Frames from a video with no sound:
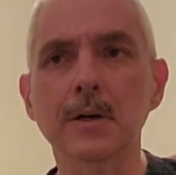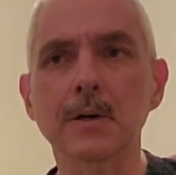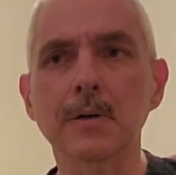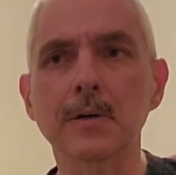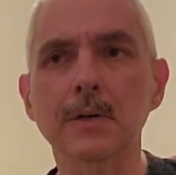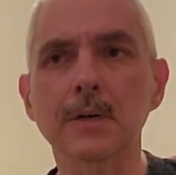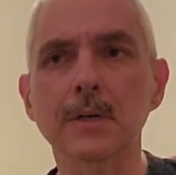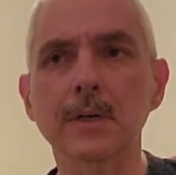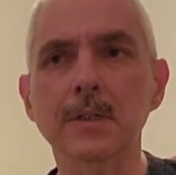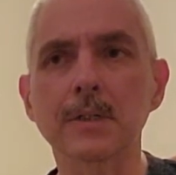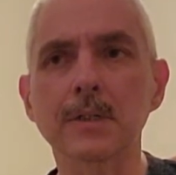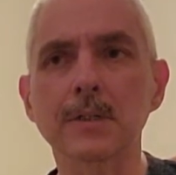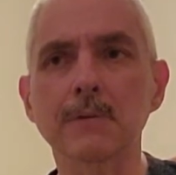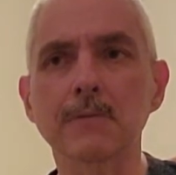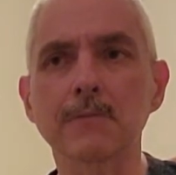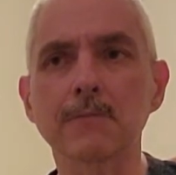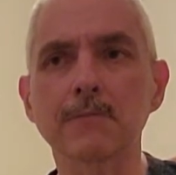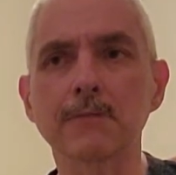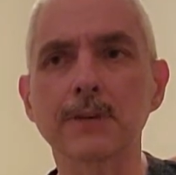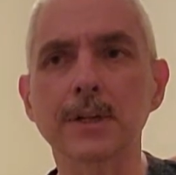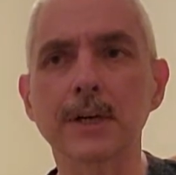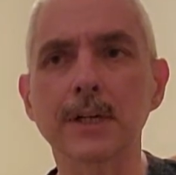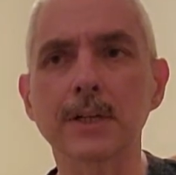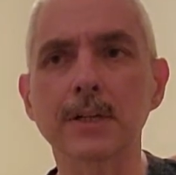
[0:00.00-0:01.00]
get some
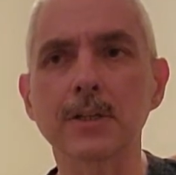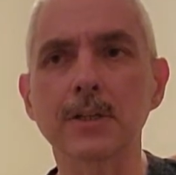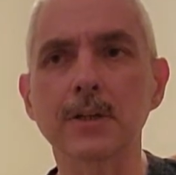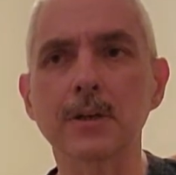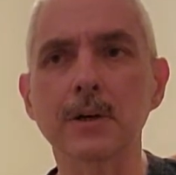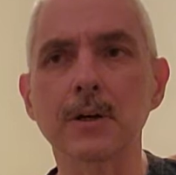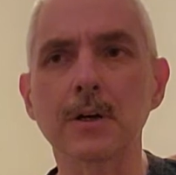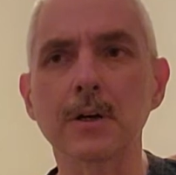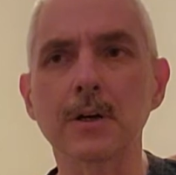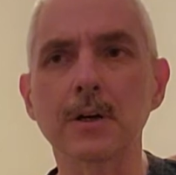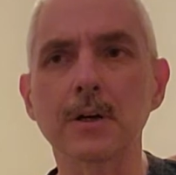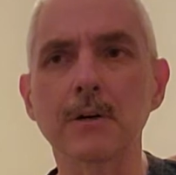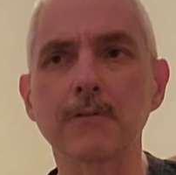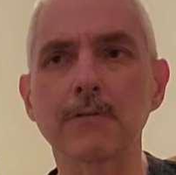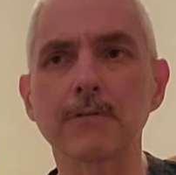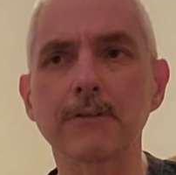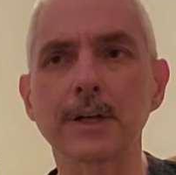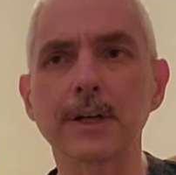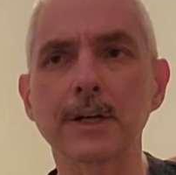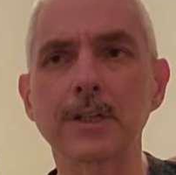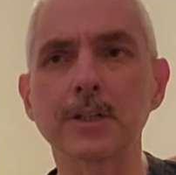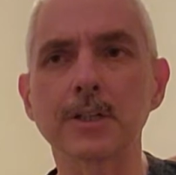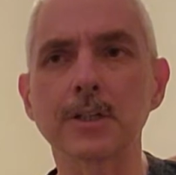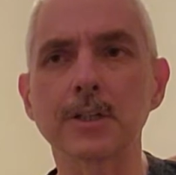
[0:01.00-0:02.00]

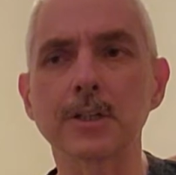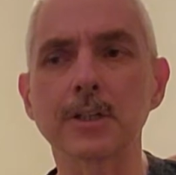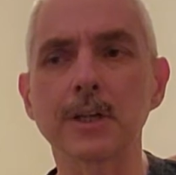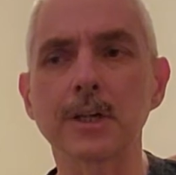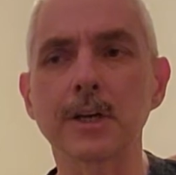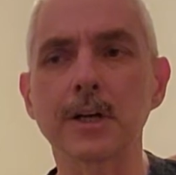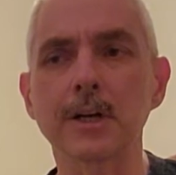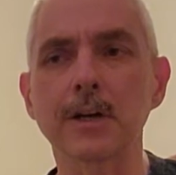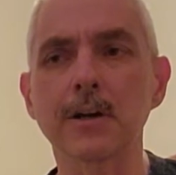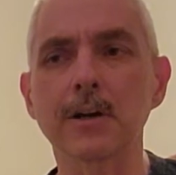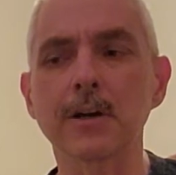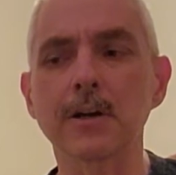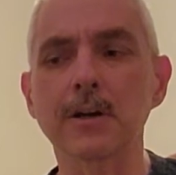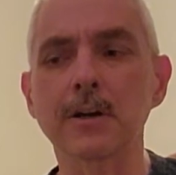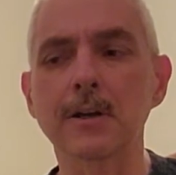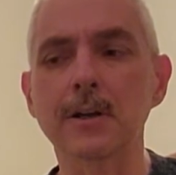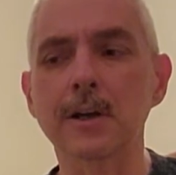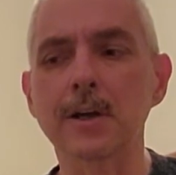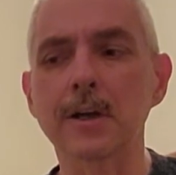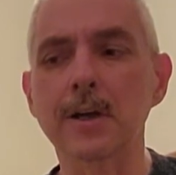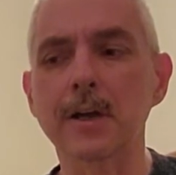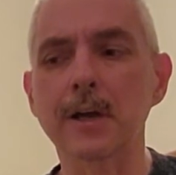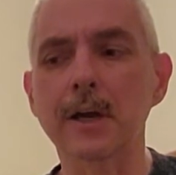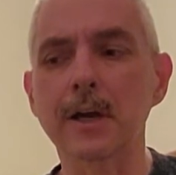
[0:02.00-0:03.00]
flexion there, and
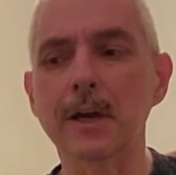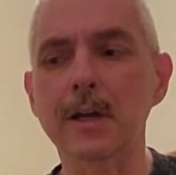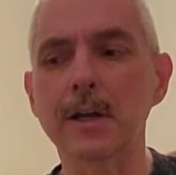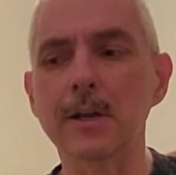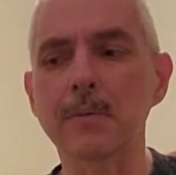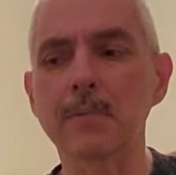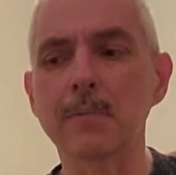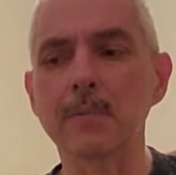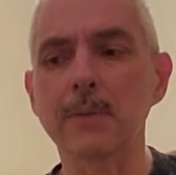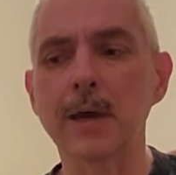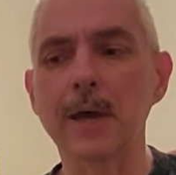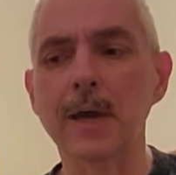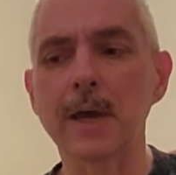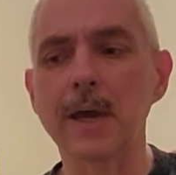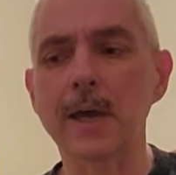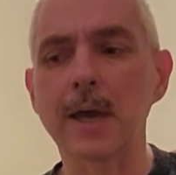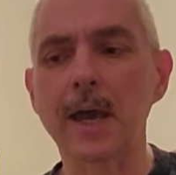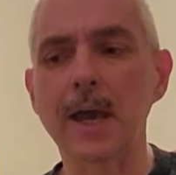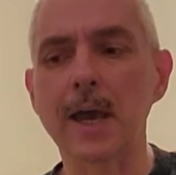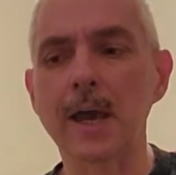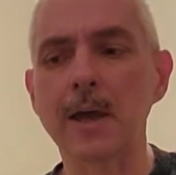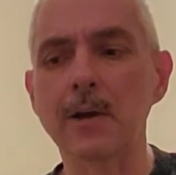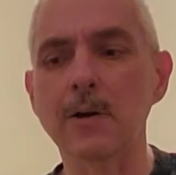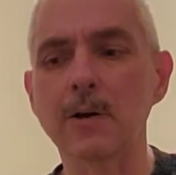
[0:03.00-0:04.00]
I had to make
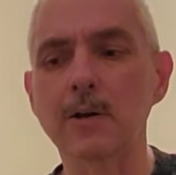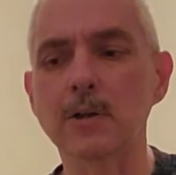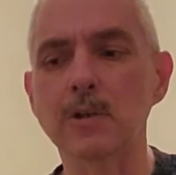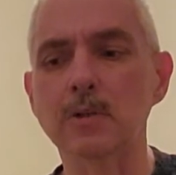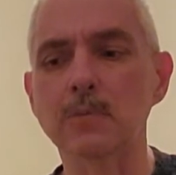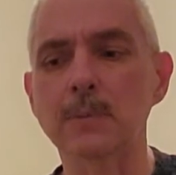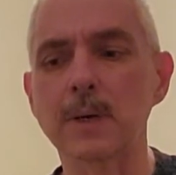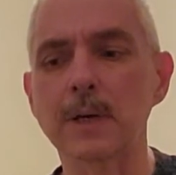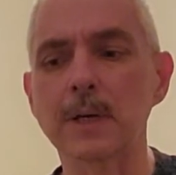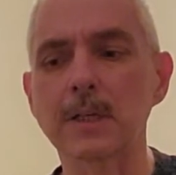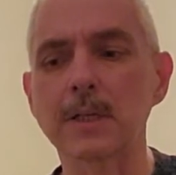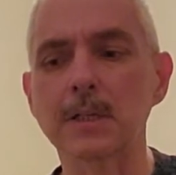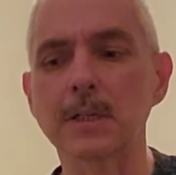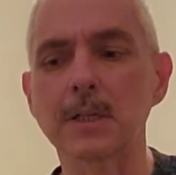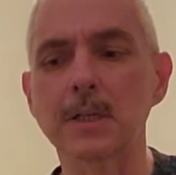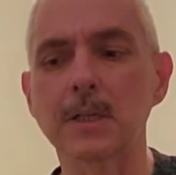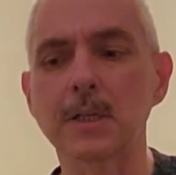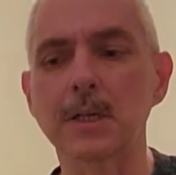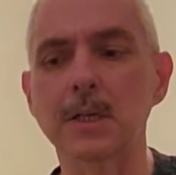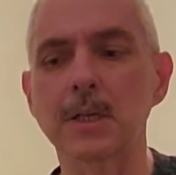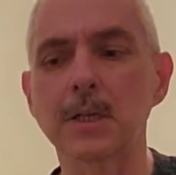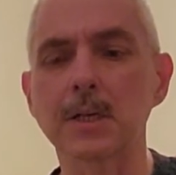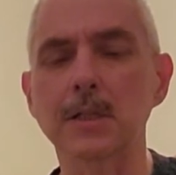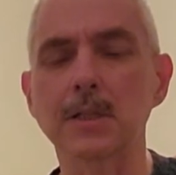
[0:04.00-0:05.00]
ankles
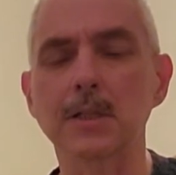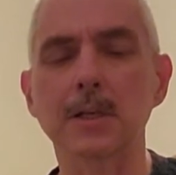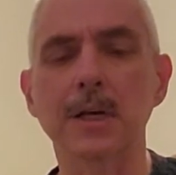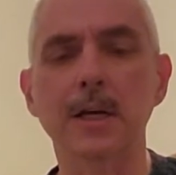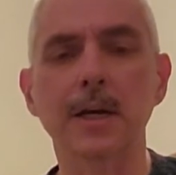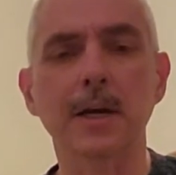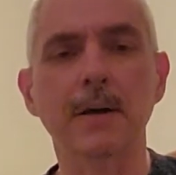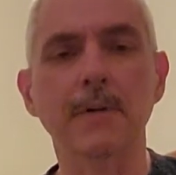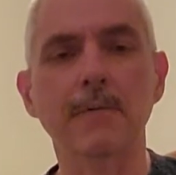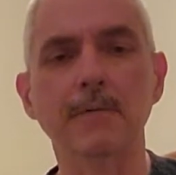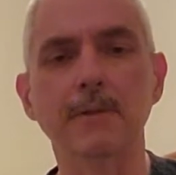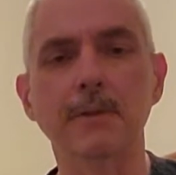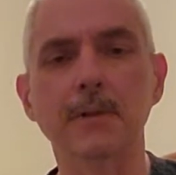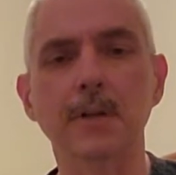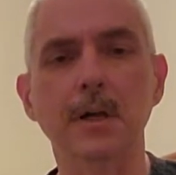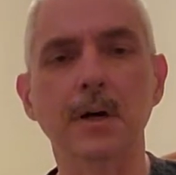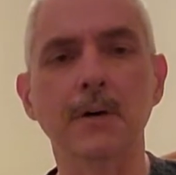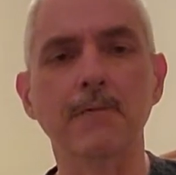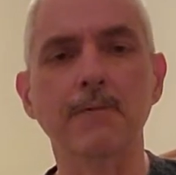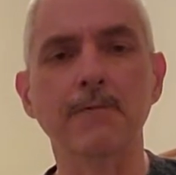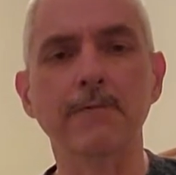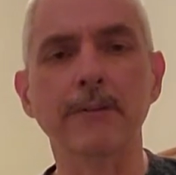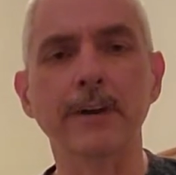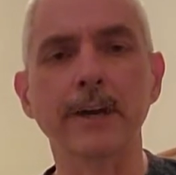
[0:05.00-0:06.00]
basically because I have
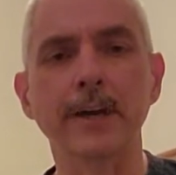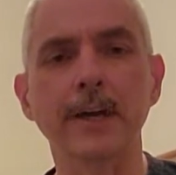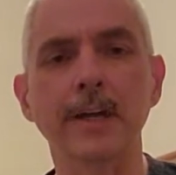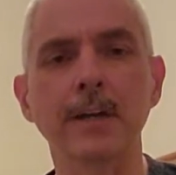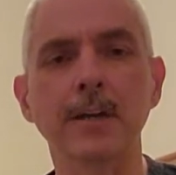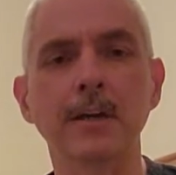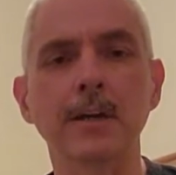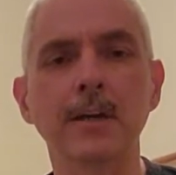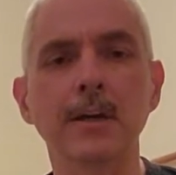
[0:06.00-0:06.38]
club feet,